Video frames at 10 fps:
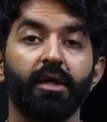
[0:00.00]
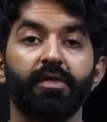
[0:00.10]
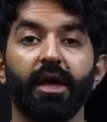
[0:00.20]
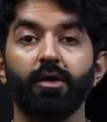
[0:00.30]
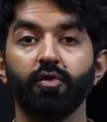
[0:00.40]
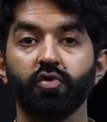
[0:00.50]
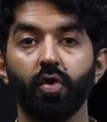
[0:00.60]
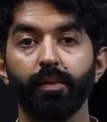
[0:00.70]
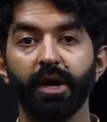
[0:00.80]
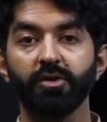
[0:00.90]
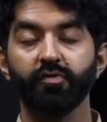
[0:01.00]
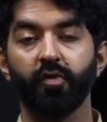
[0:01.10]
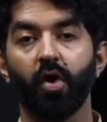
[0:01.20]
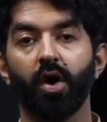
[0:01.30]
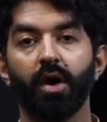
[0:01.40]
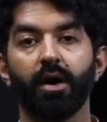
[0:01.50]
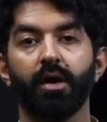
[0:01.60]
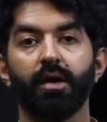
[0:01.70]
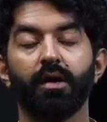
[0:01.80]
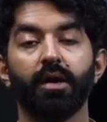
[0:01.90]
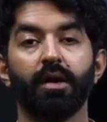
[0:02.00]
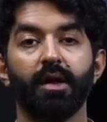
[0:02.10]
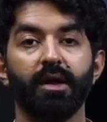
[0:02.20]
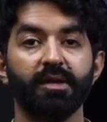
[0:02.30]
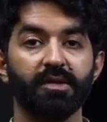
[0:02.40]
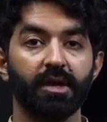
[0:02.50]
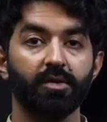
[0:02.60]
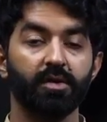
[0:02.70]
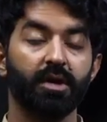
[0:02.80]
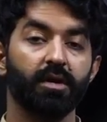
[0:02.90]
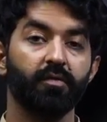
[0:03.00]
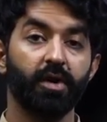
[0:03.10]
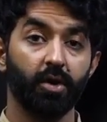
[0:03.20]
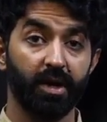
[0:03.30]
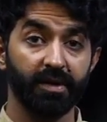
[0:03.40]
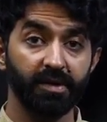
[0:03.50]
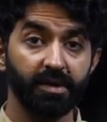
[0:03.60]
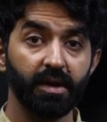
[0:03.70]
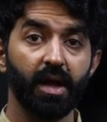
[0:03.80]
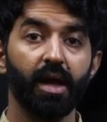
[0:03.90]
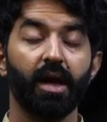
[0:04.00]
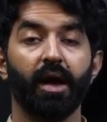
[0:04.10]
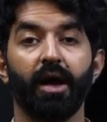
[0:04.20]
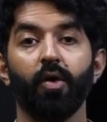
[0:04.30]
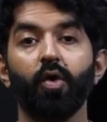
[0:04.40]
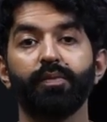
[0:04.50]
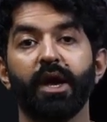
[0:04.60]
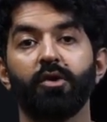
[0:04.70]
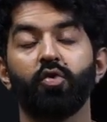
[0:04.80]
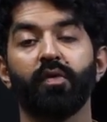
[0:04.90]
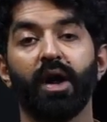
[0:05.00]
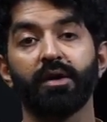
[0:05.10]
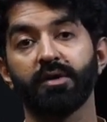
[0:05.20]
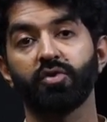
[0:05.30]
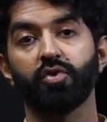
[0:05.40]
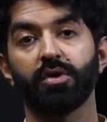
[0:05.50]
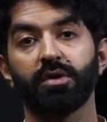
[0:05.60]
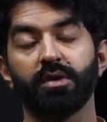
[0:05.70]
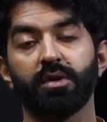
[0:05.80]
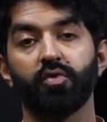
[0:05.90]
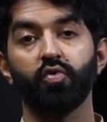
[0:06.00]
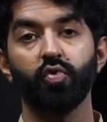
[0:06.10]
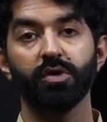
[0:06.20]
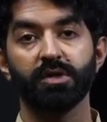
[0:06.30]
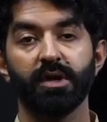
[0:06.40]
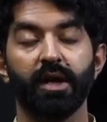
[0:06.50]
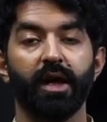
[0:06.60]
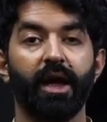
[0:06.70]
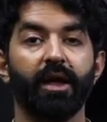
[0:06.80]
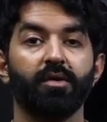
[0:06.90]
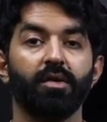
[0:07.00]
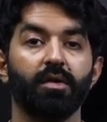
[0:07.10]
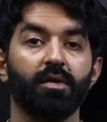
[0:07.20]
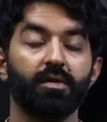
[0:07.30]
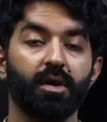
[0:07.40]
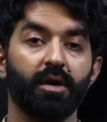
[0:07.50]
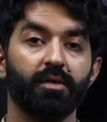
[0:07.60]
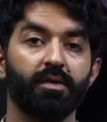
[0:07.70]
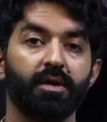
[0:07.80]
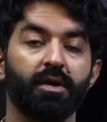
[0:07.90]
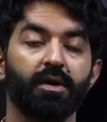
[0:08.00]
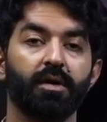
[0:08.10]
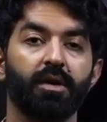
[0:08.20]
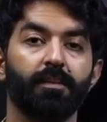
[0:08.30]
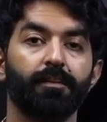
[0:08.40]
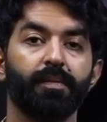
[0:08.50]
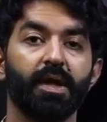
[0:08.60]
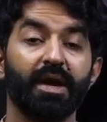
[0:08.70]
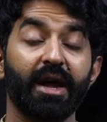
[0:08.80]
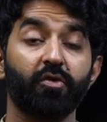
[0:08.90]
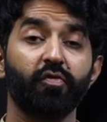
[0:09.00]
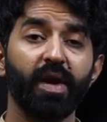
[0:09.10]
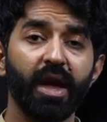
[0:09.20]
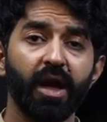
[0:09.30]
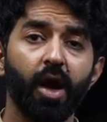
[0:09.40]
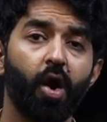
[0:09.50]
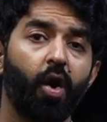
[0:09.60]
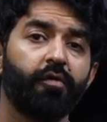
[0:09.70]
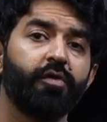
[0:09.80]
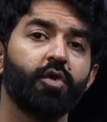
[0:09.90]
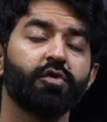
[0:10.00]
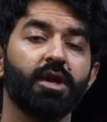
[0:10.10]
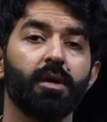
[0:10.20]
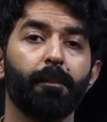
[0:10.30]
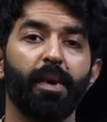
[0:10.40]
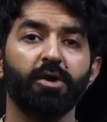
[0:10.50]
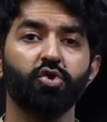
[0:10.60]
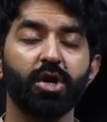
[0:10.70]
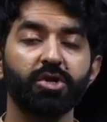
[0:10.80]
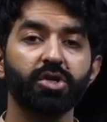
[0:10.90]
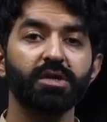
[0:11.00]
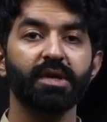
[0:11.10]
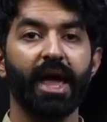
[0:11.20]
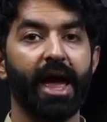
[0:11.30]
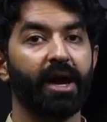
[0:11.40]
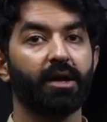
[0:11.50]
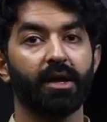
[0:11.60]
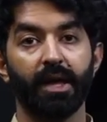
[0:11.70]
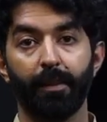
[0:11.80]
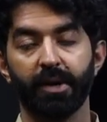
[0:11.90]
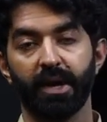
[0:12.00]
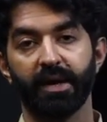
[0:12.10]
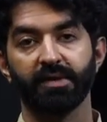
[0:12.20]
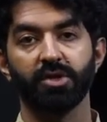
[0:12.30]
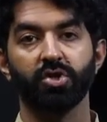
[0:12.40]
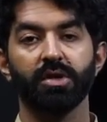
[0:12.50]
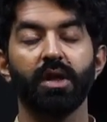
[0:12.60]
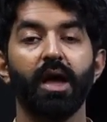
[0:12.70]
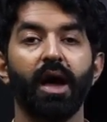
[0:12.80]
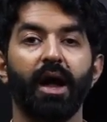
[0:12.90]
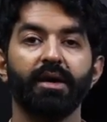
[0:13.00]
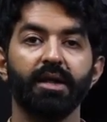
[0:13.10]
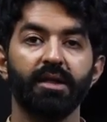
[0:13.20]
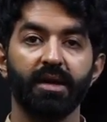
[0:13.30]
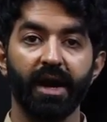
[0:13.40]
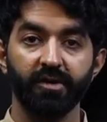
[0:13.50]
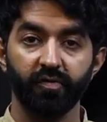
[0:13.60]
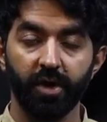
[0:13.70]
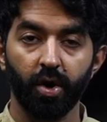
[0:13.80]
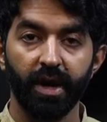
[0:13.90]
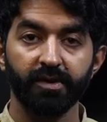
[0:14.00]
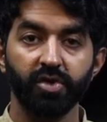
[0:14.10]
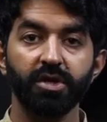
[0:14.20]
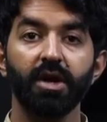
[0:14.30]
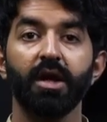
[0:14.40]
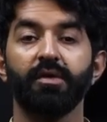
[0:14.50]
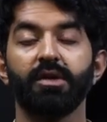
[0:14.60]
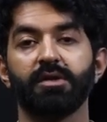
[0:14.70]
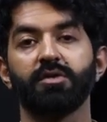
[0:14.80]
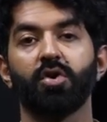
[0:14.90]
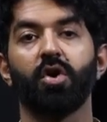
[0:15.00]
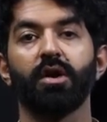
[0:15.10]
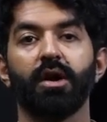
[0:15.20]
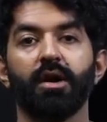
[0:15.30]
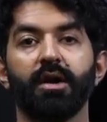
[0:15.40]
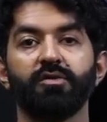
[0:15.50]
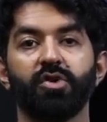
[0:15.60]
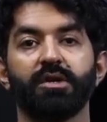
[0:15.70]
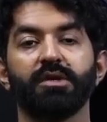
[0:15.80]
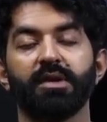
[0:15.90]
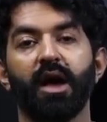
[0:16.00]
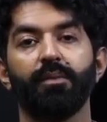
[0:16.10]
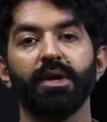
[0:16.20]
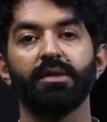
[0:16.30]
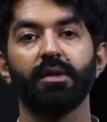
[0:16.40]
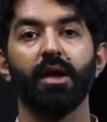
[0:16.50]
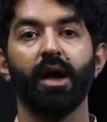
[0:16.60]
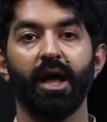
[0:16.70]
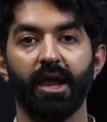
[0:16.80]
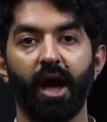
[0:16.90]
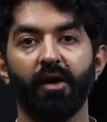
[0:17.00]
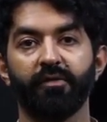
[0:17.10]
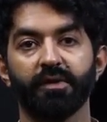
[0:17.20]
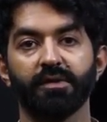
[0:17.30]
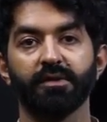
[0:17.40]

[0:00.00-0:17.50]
Thank you so much for listening to the video lesson. I hope that you have understood the rules and the correct way of using punctuations and capitalization. Until the next video lecture, this is your instructor Zia Hamid. Allah Hafiz.